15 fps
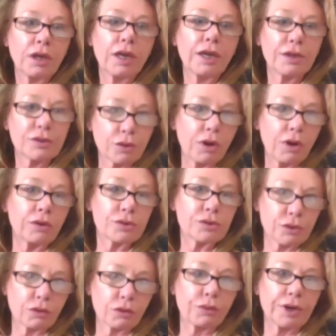is
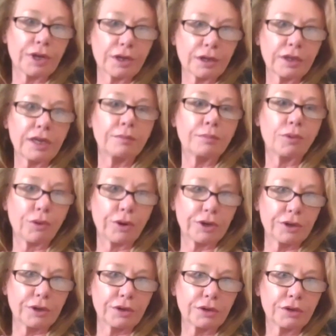also critically
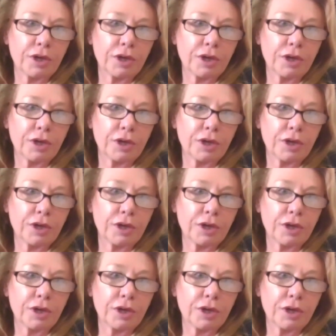important.